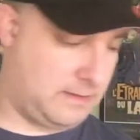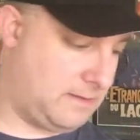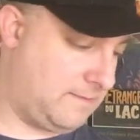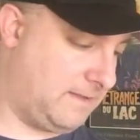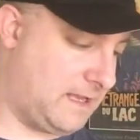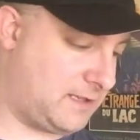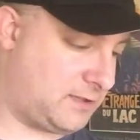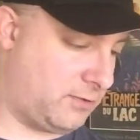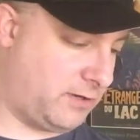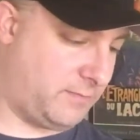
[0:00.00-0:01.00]
Flash
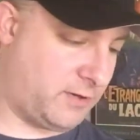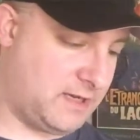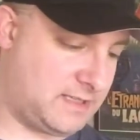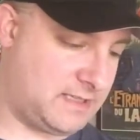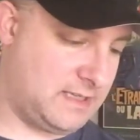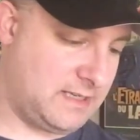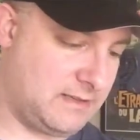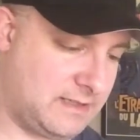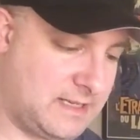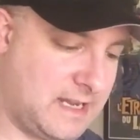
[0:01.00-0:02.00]
Gordon, number 18.
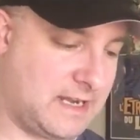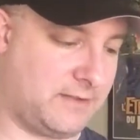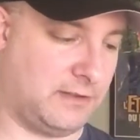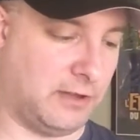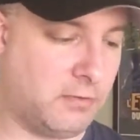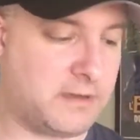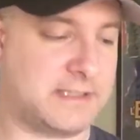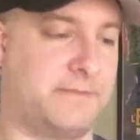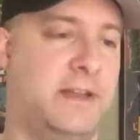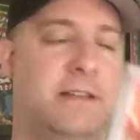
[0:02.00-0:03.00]
Attack of the
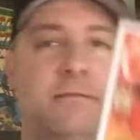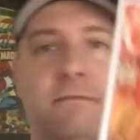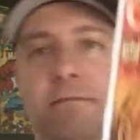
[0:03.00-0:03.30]
Locust Men.